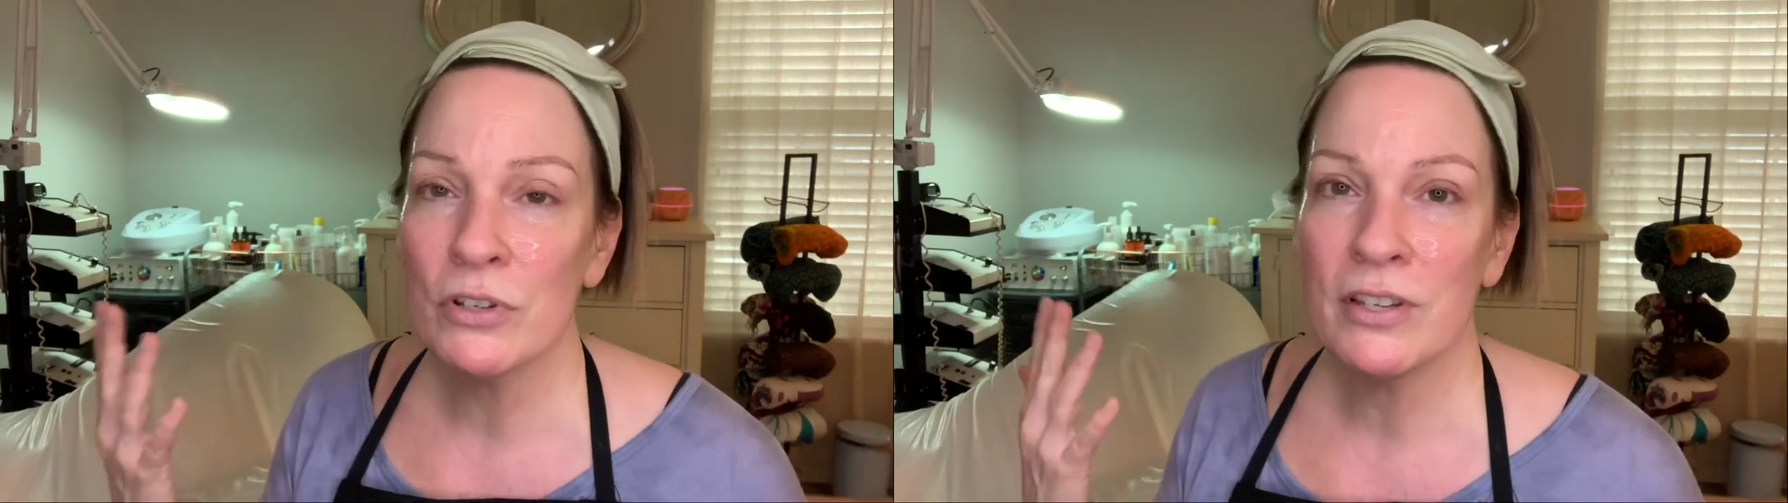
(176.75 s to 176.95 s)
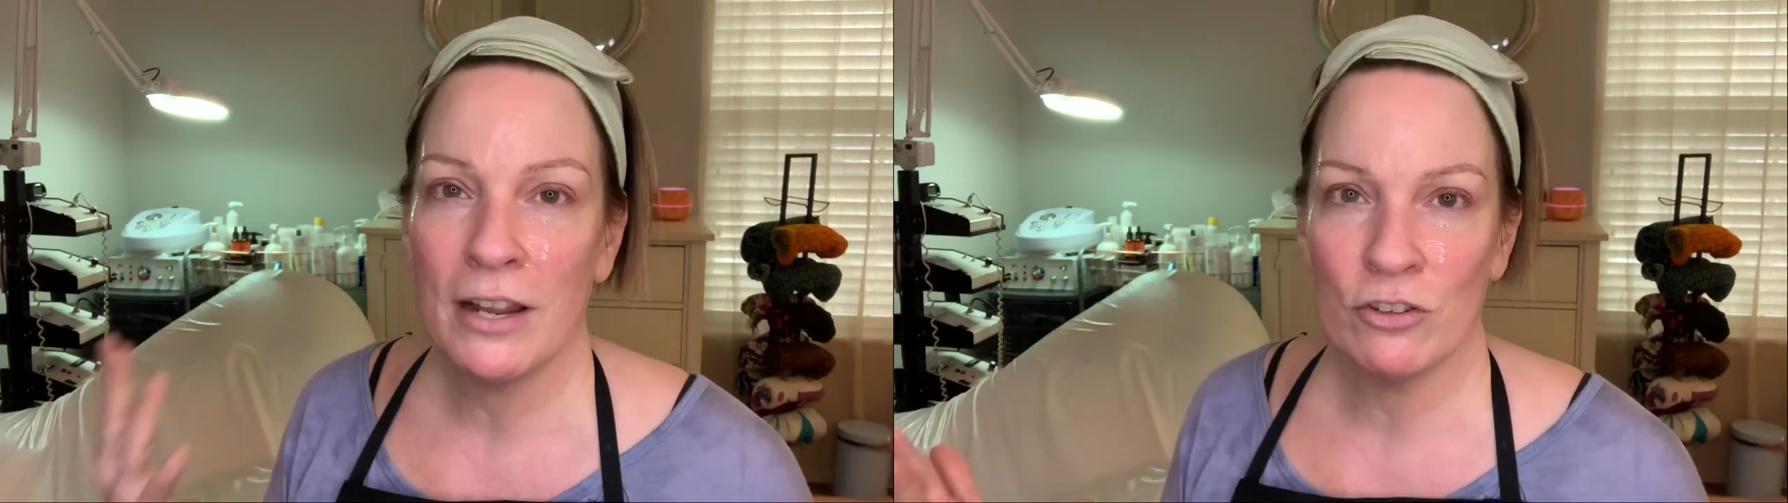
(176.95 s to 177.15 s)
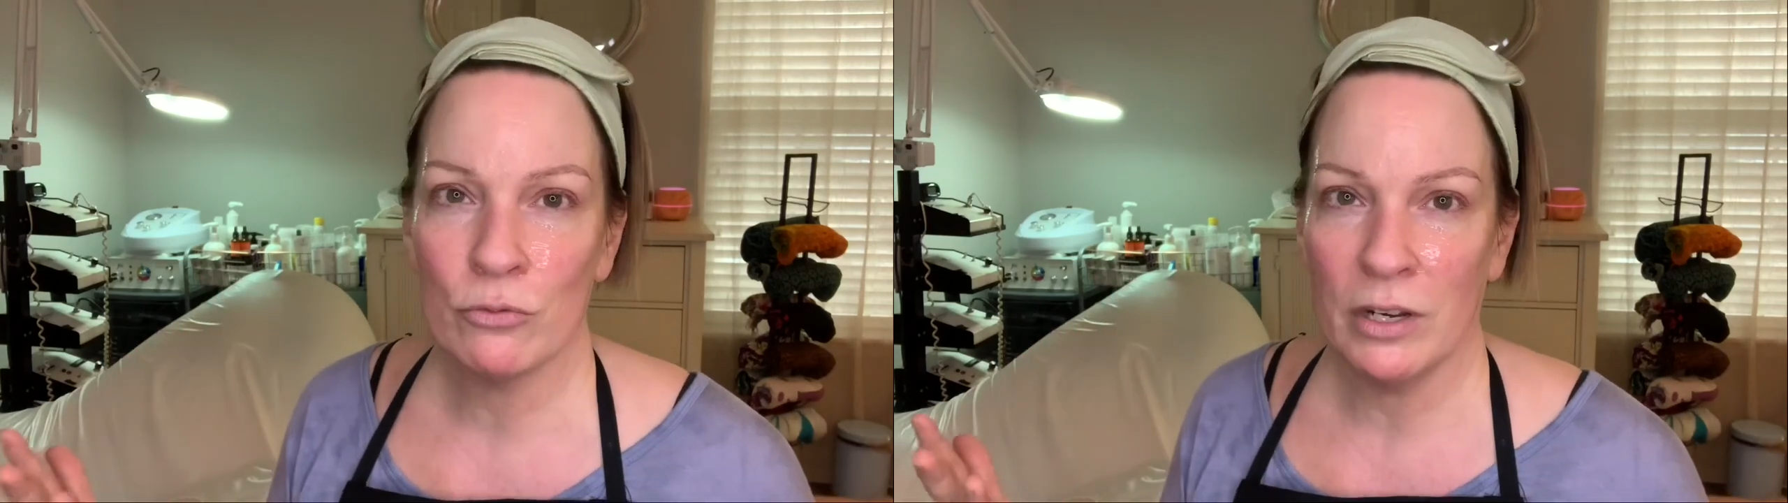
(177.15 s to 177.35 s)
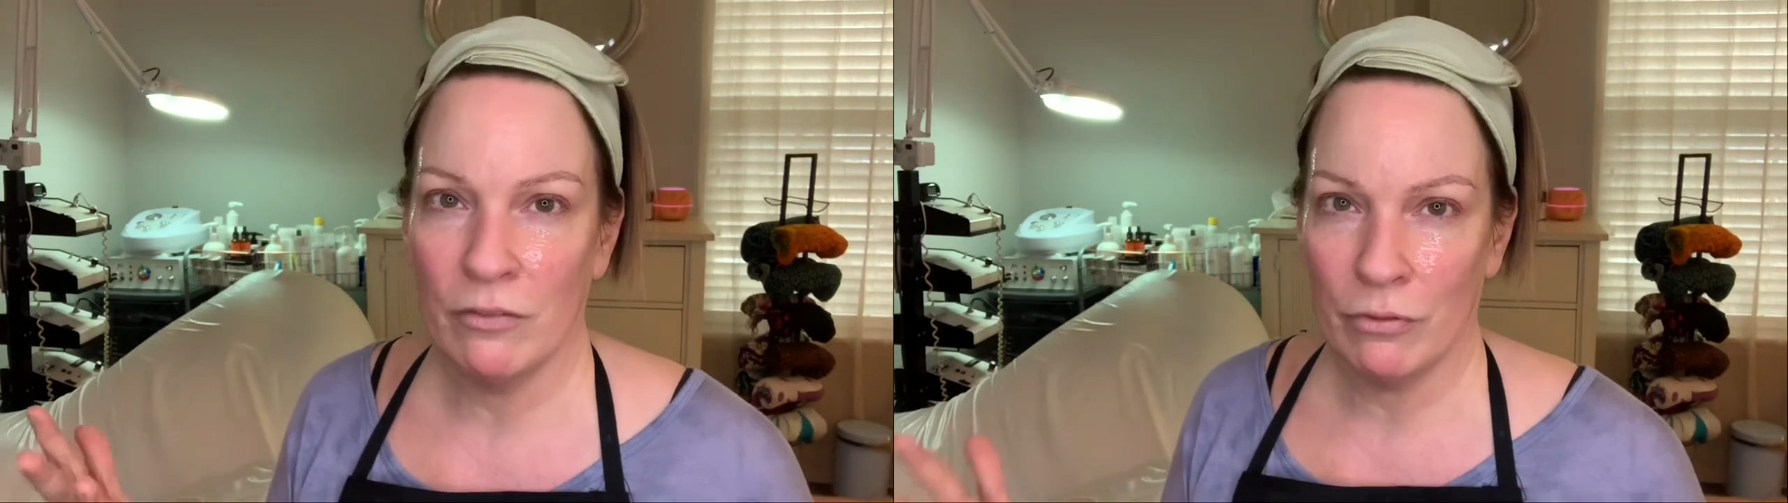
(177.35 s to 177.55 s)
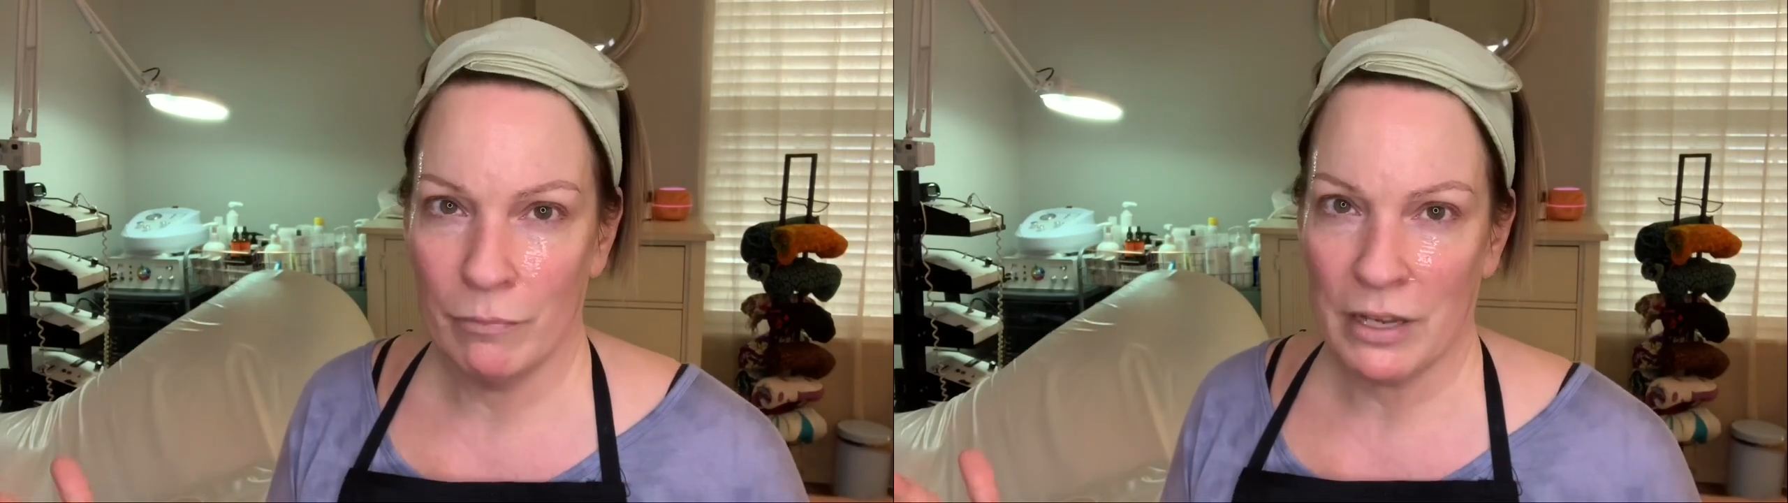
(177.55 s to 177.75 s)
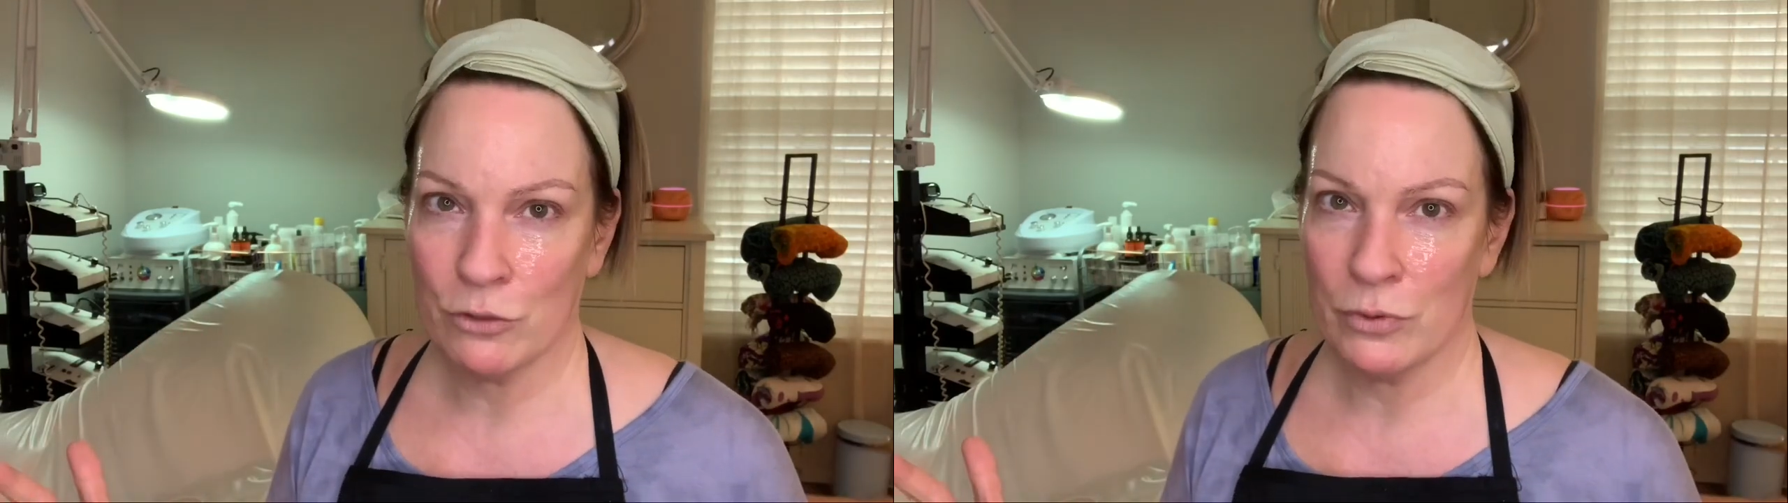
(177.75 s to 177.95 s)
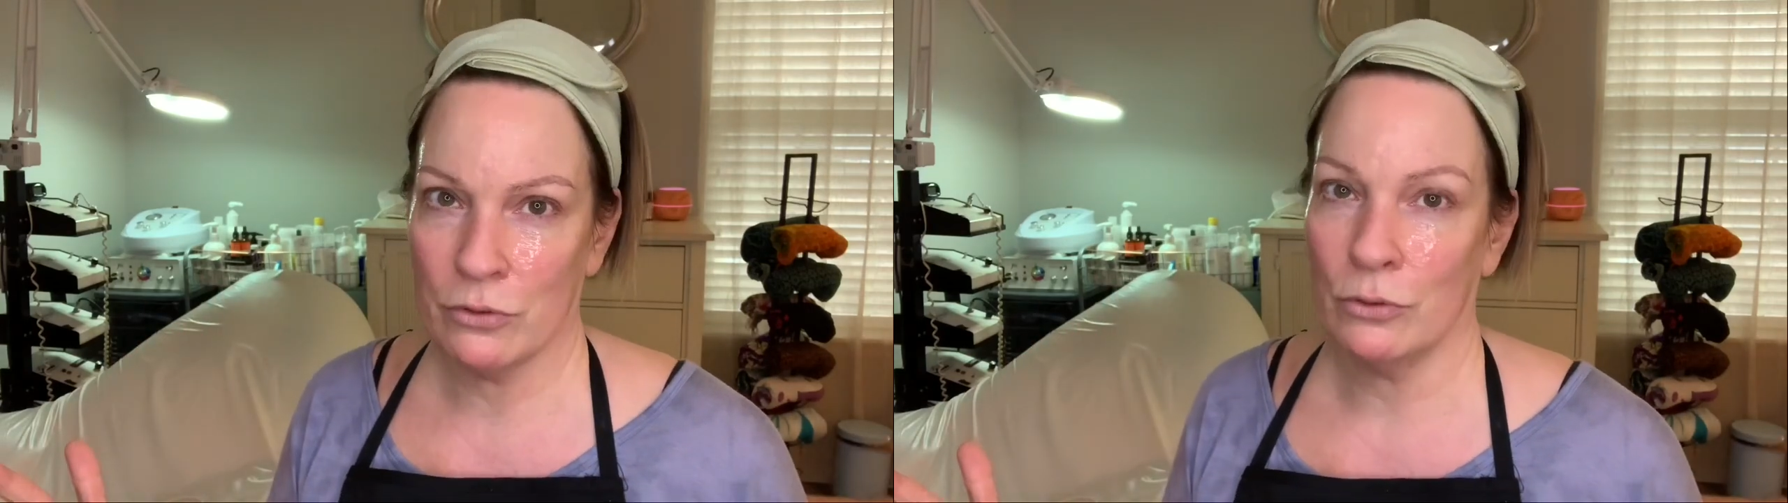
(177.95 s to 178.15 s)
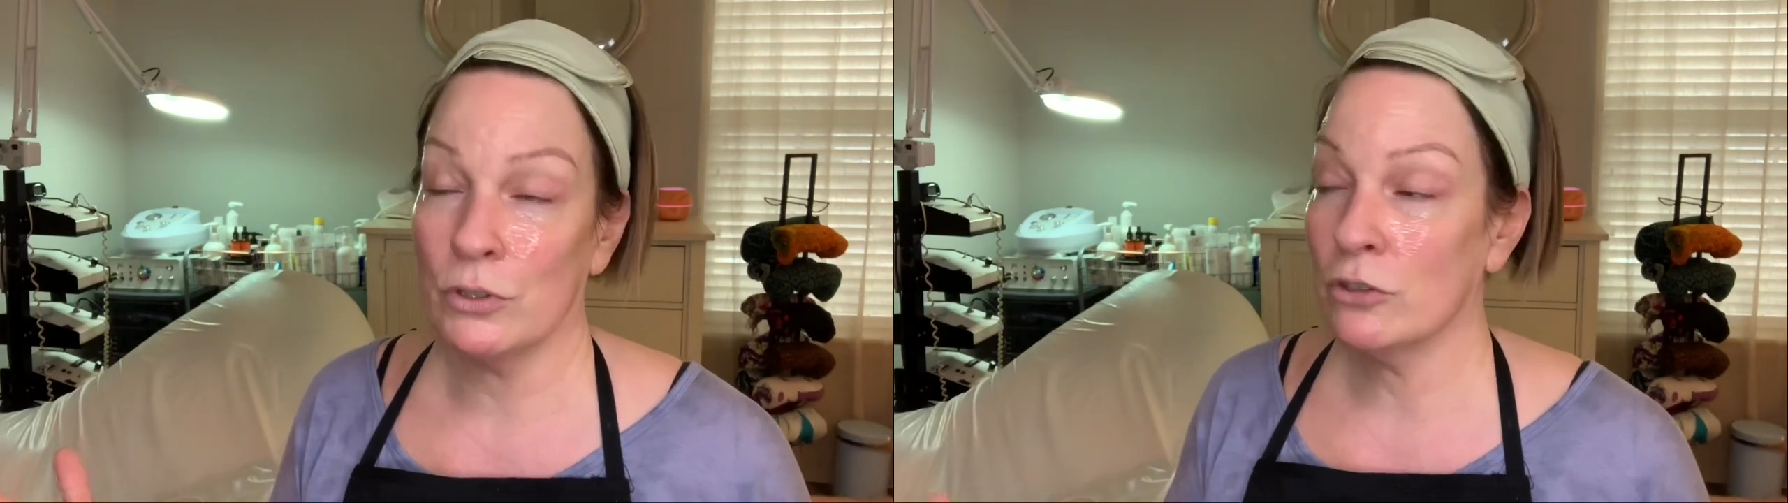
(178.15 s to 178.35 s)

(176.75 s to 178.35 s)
saturated for best results.